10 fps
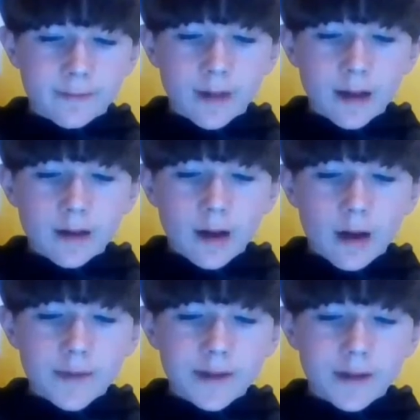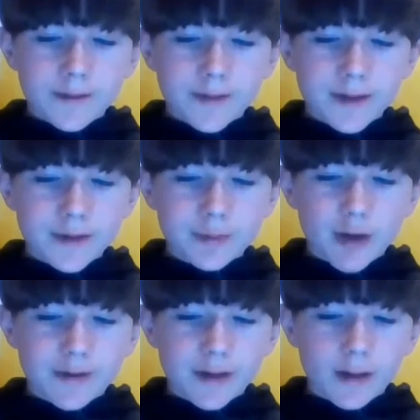COVID-19 spreading.
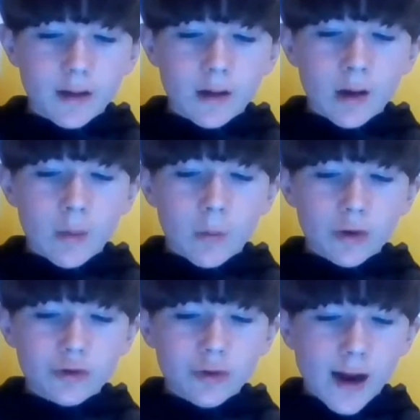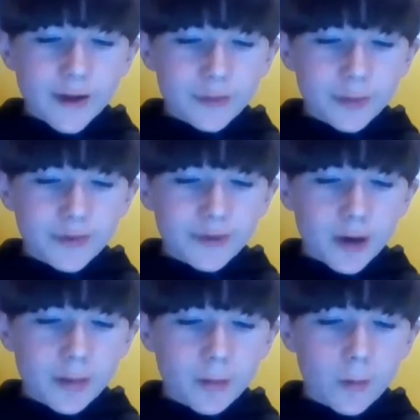Wash your hands with soap and
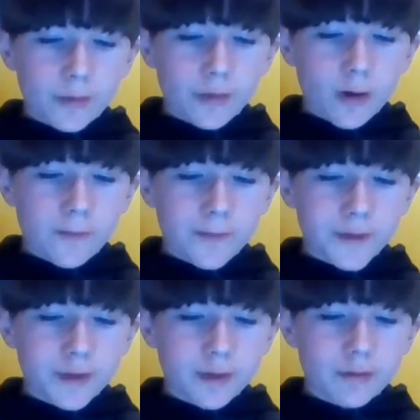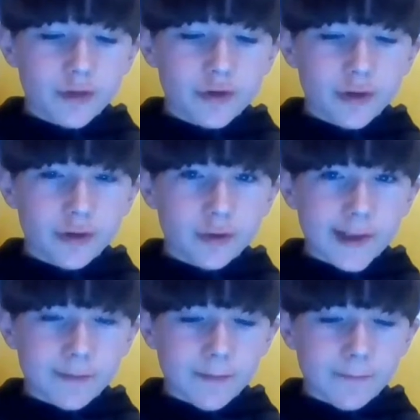water often to reduce the risk of
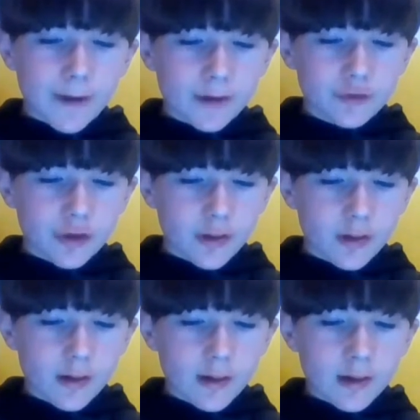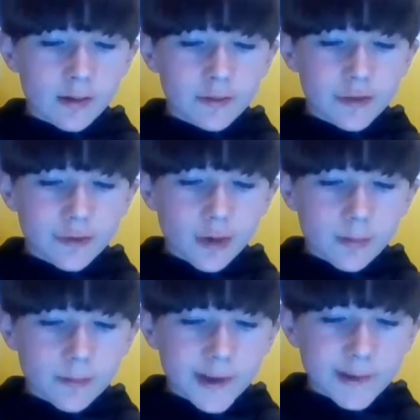infection. To stop the
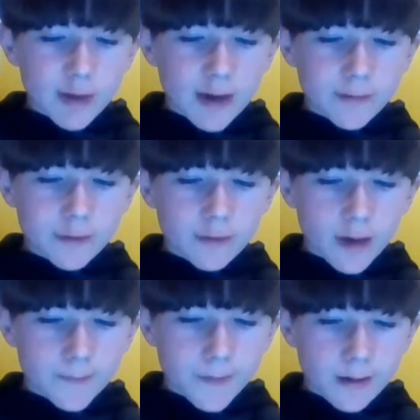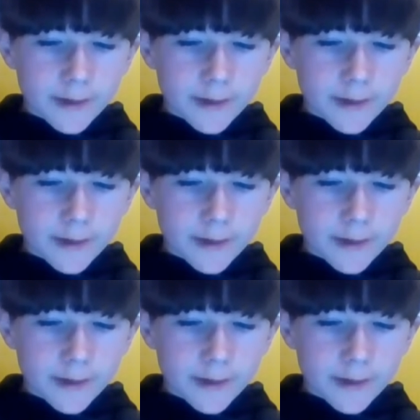spread of coronavirus,